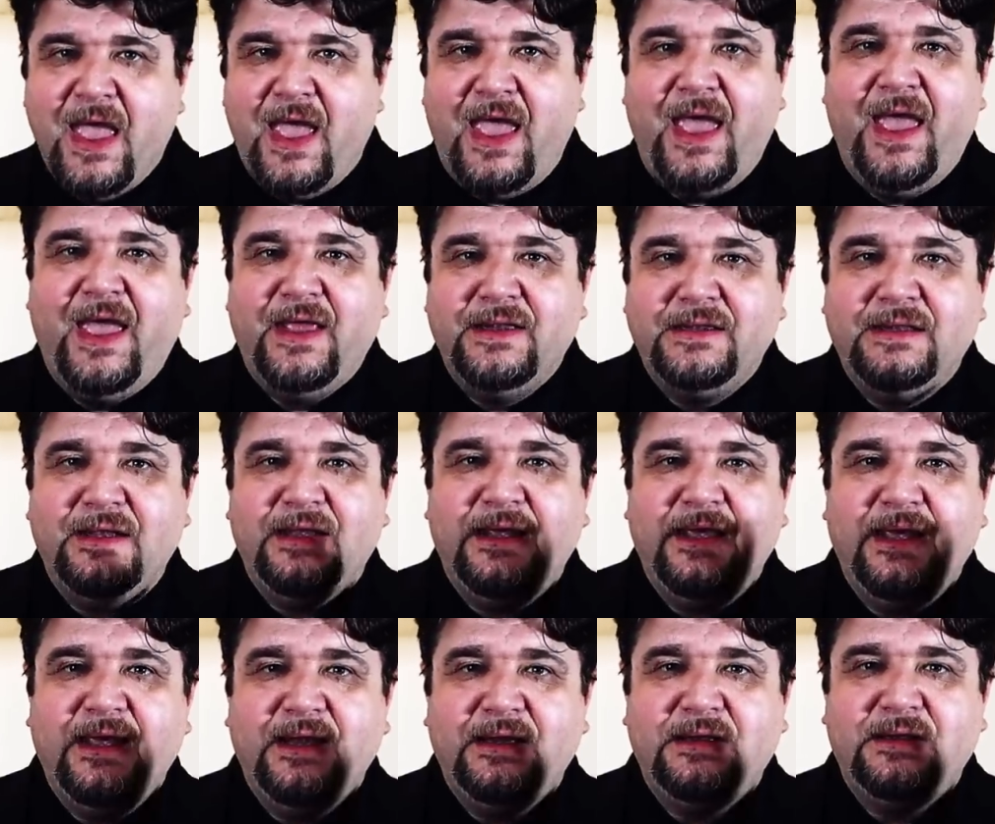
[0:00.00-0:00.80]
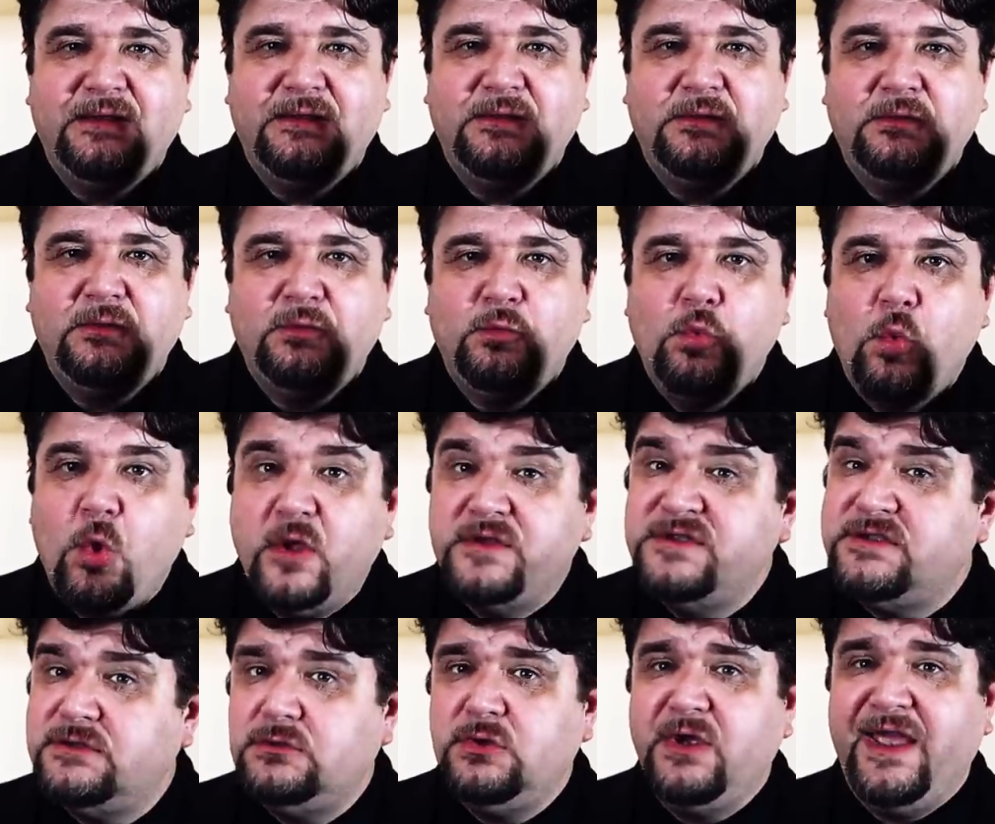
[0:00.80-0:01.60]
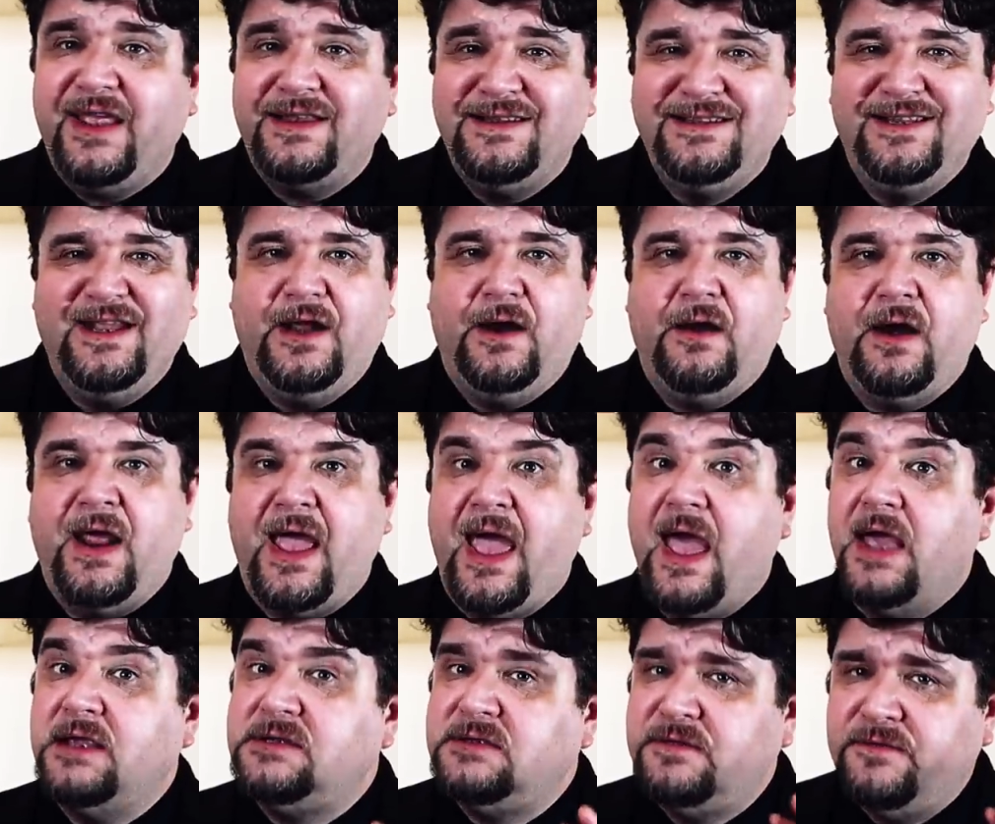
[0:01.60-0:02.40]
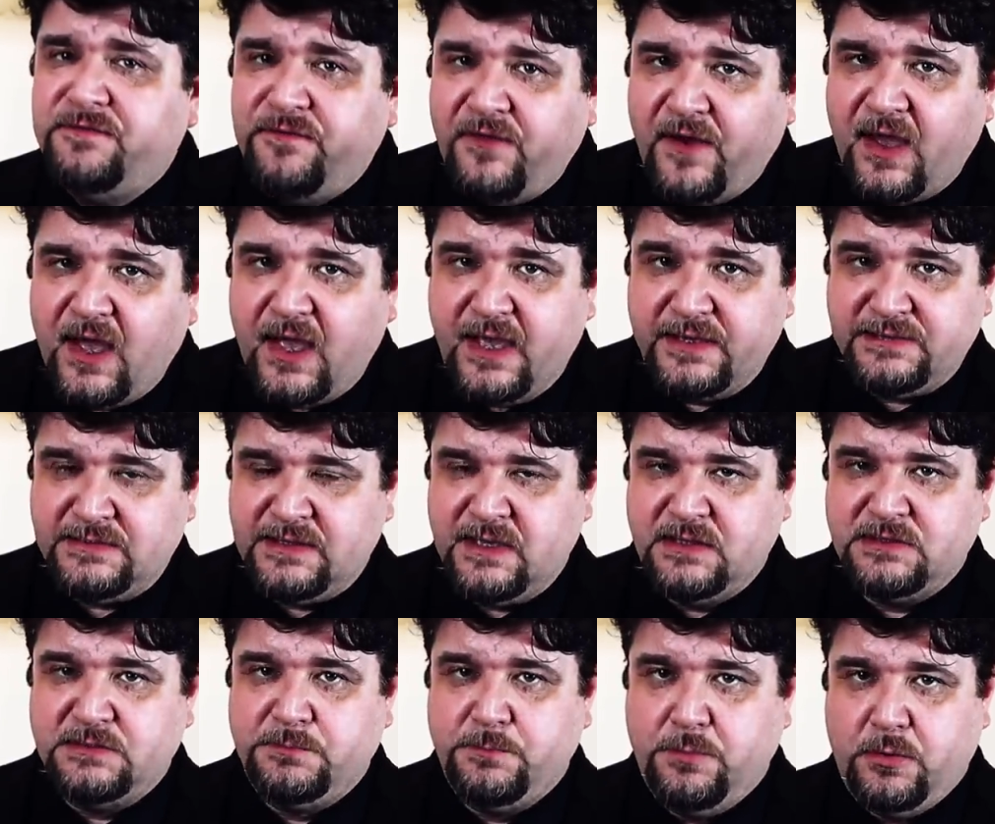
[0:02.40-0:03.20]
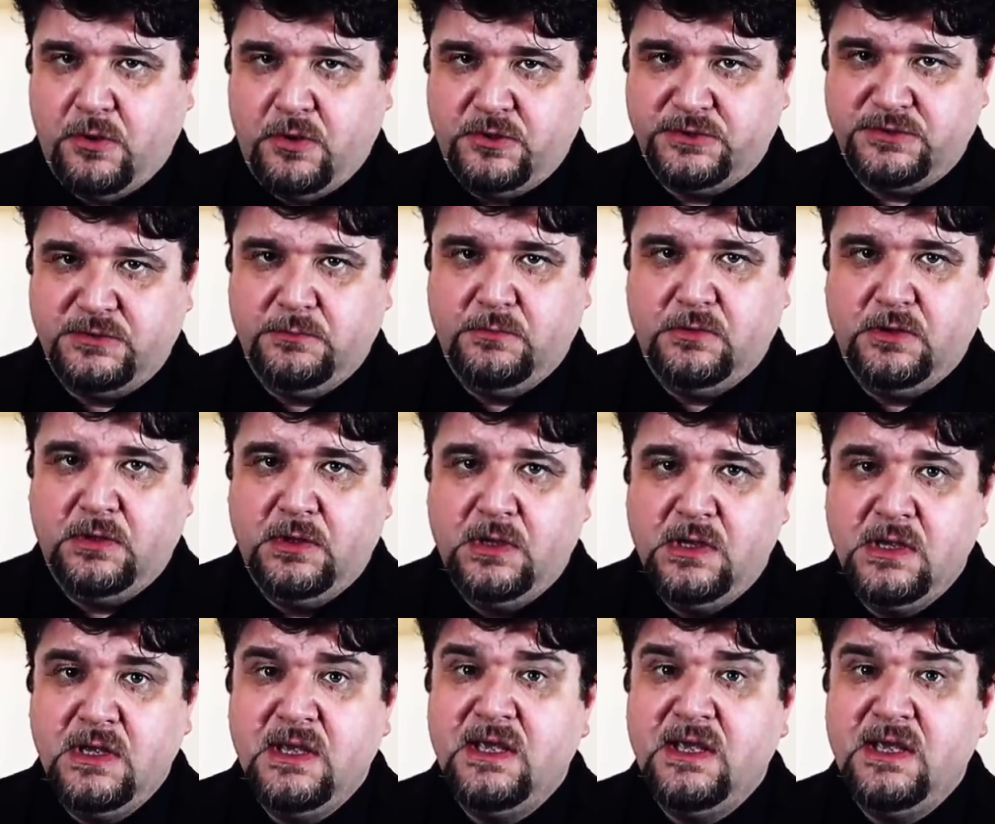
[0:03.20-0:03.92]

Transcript: and it wants to get there as fast as possible.